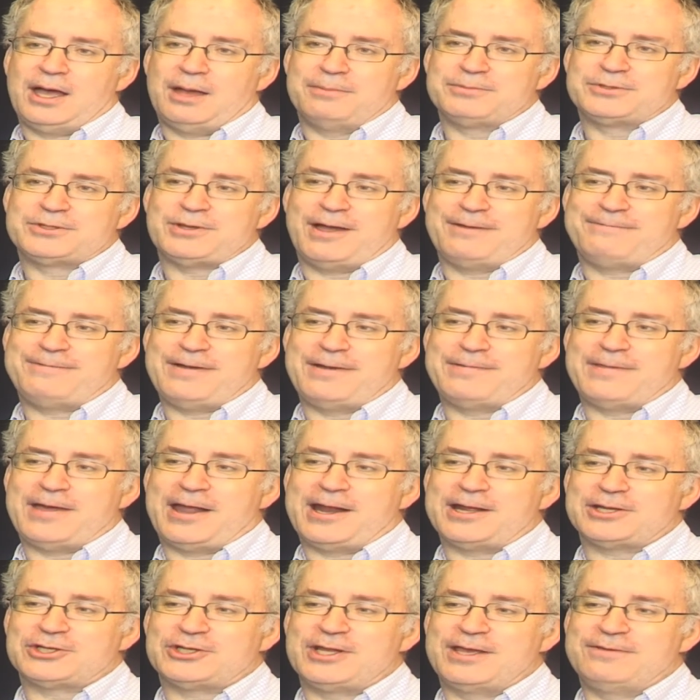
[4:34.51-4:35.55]
So I found that
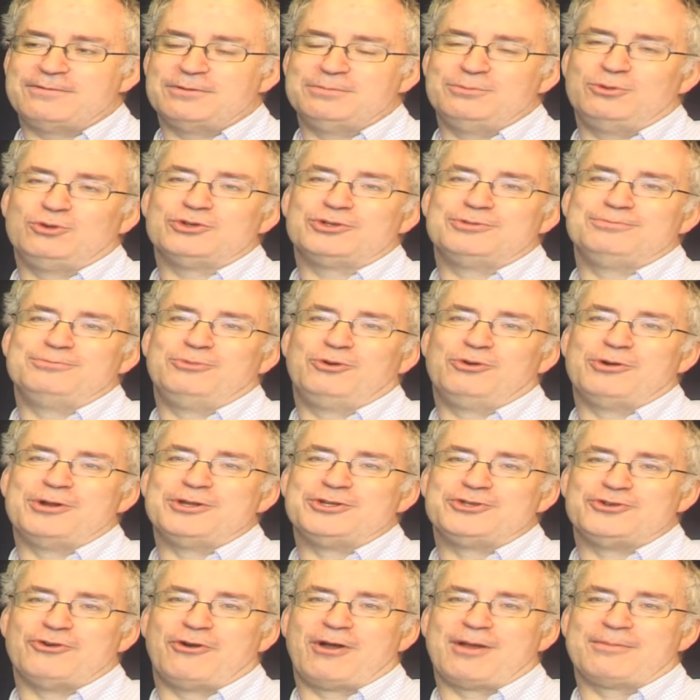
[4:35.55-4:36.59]
actually even more
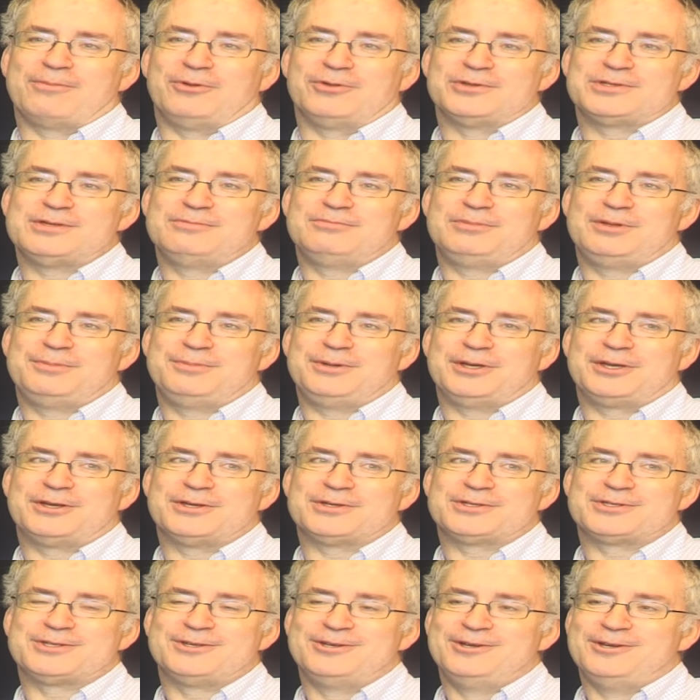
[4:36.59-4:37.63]
enjoyable, simply because